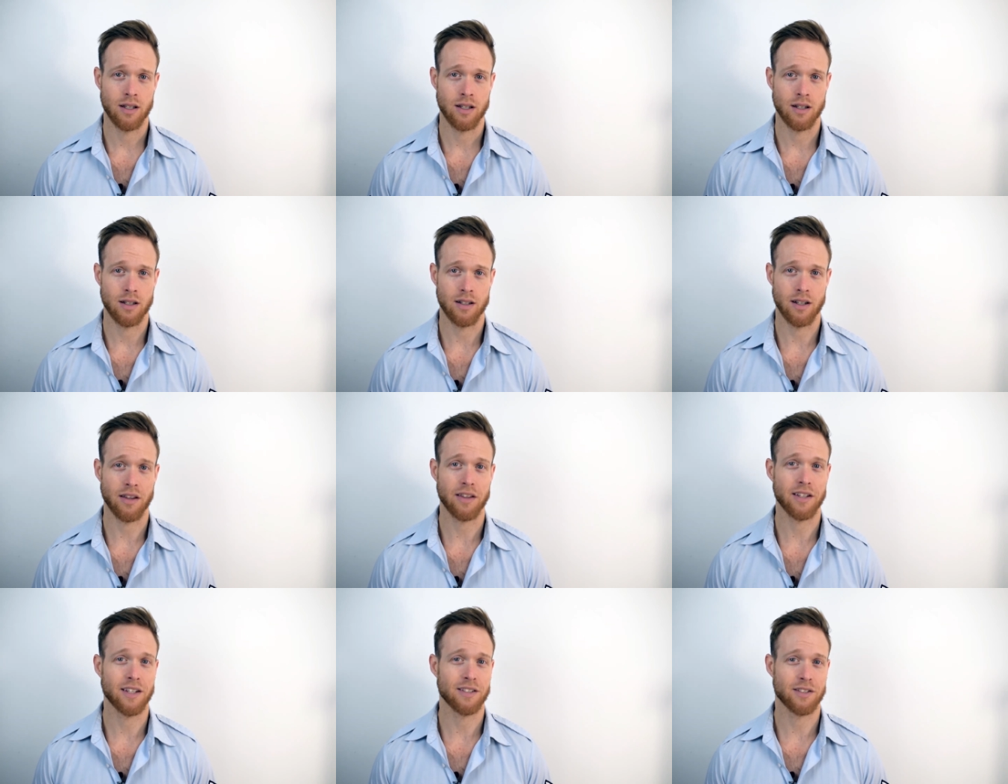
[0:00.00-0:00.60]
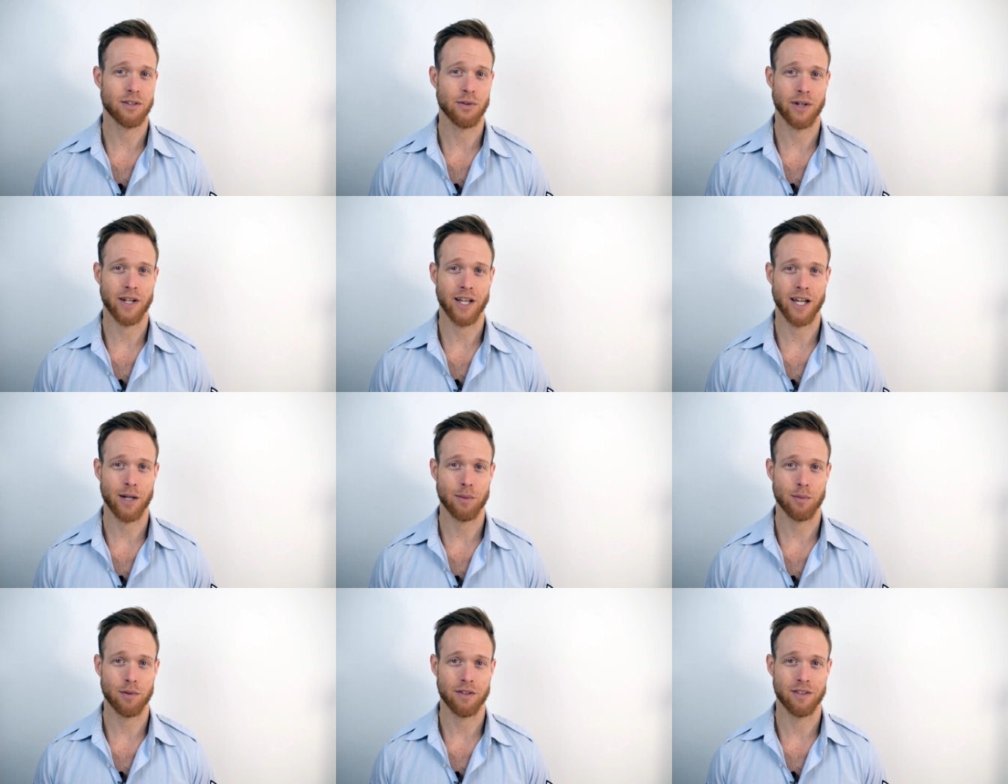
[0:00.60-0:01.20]
nothing is going to
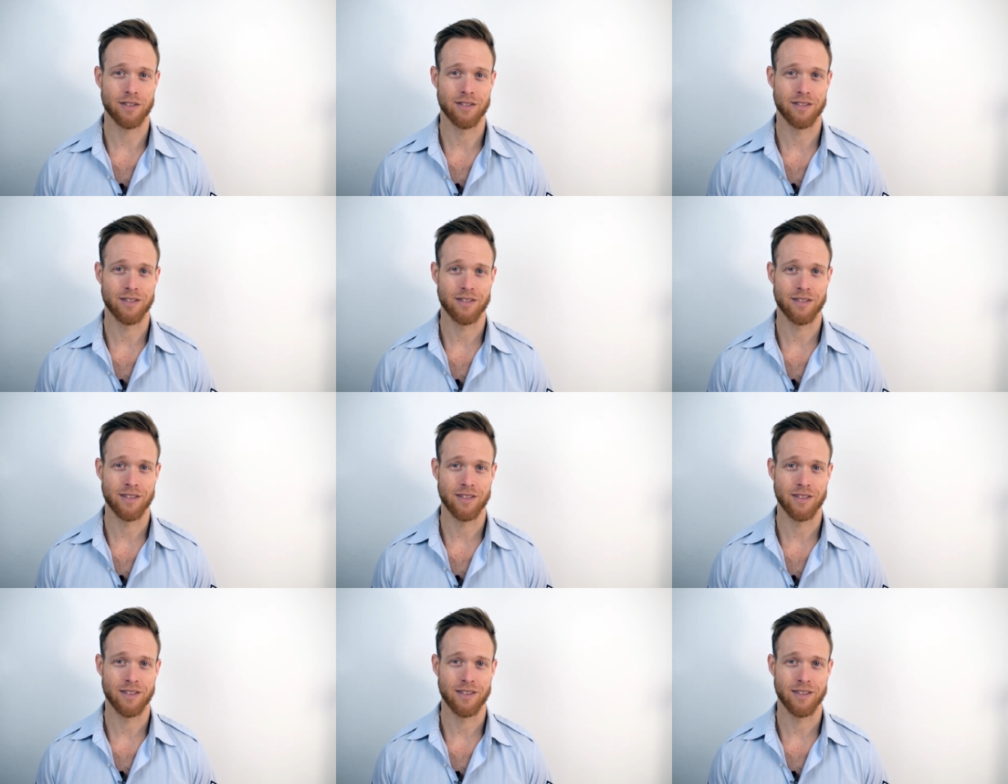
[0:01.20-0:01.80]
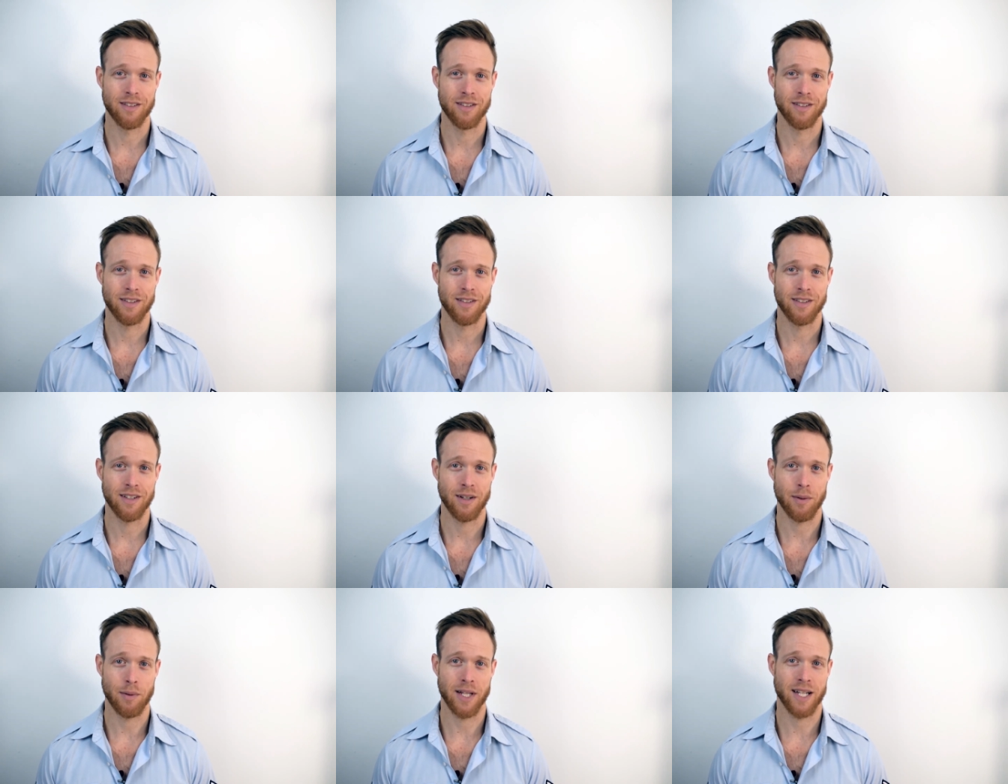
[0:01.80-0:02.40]
happen.
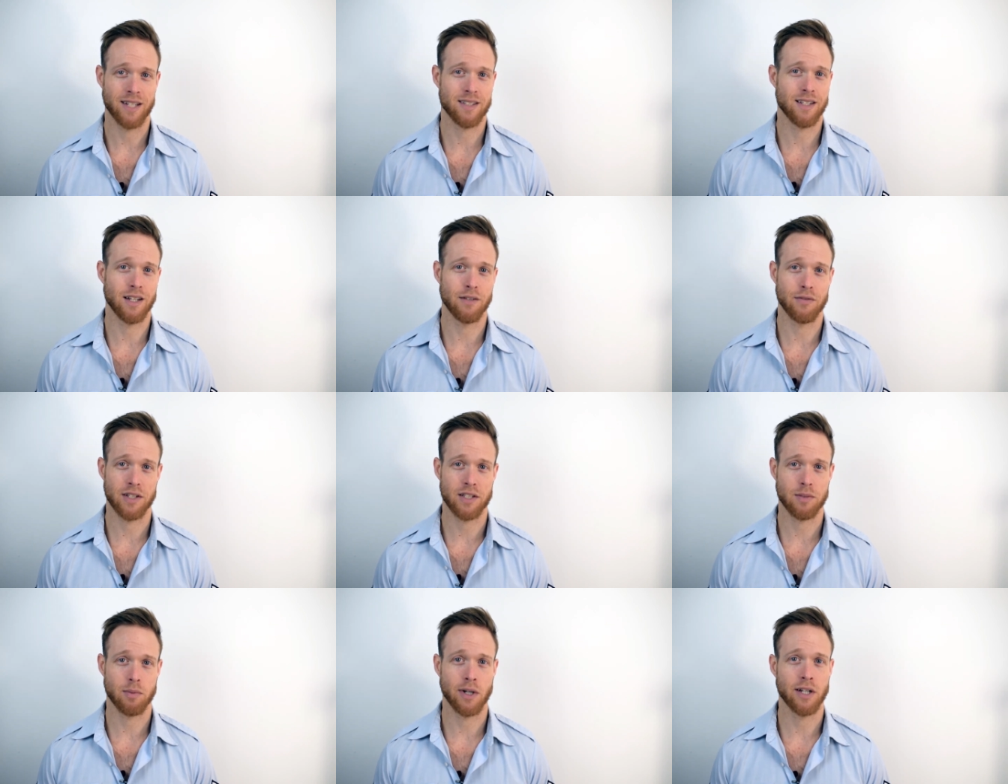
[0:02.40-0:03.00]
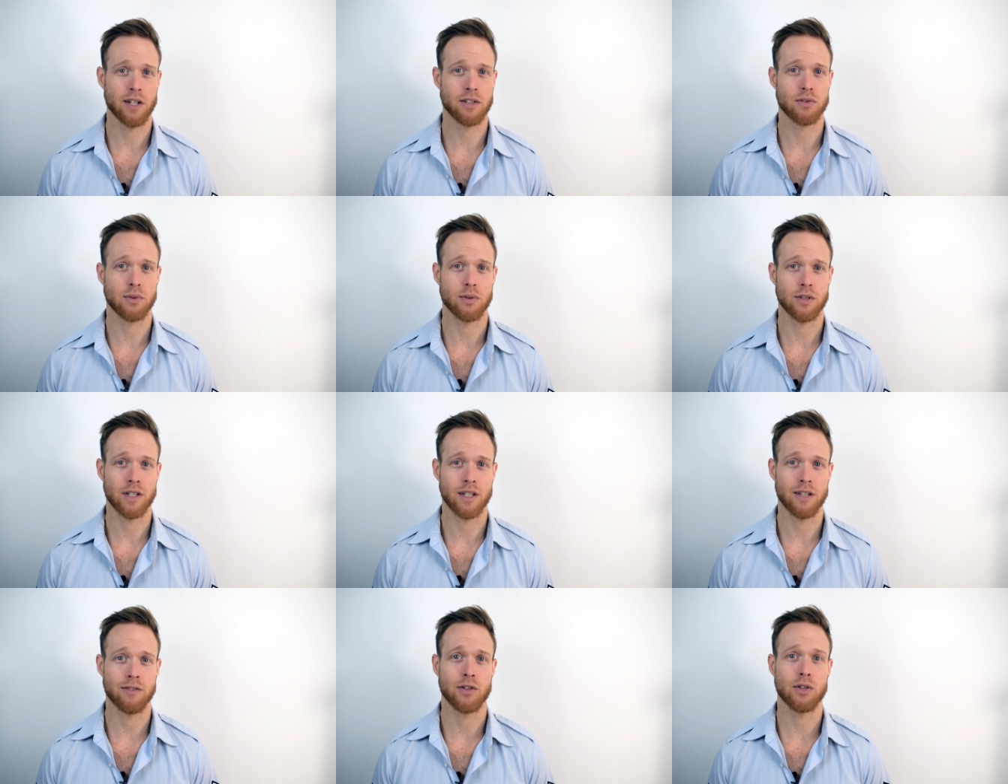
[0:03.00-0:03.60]
I mean, that's
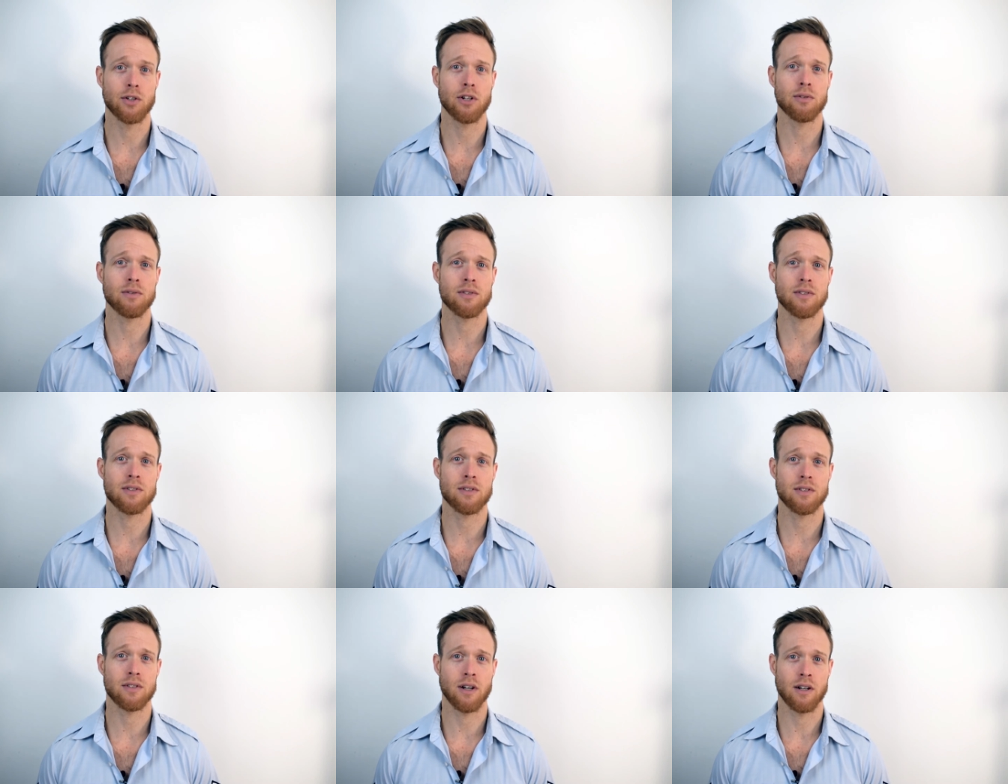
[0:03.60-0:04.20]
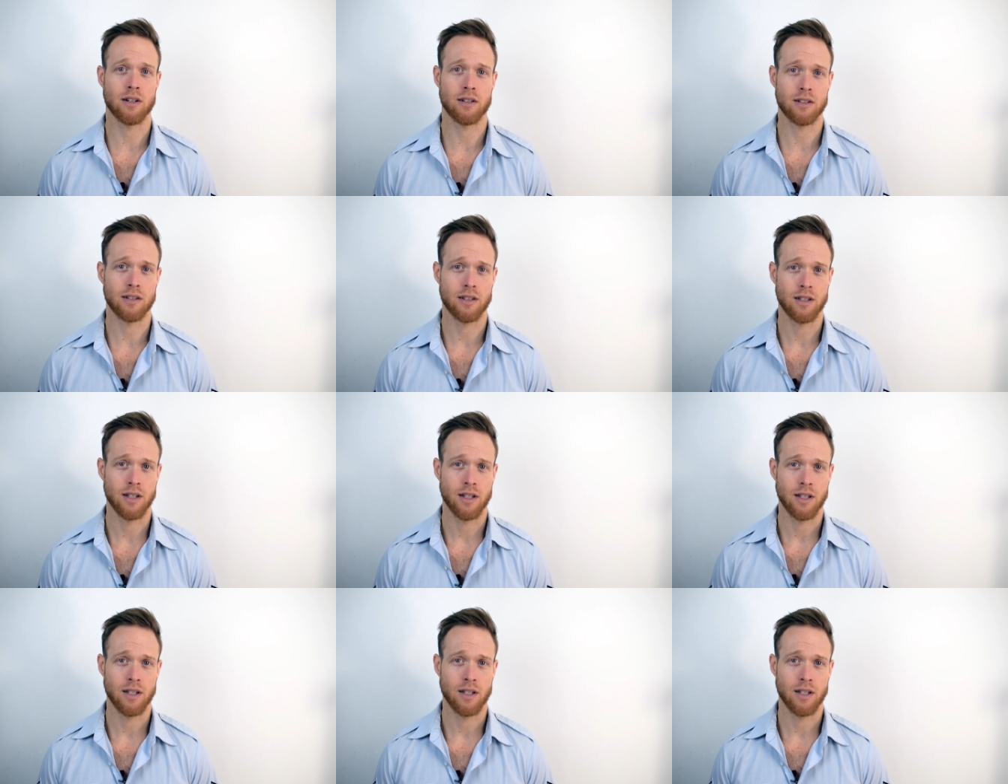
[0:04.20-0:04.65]
self-explanatory. If you don't start,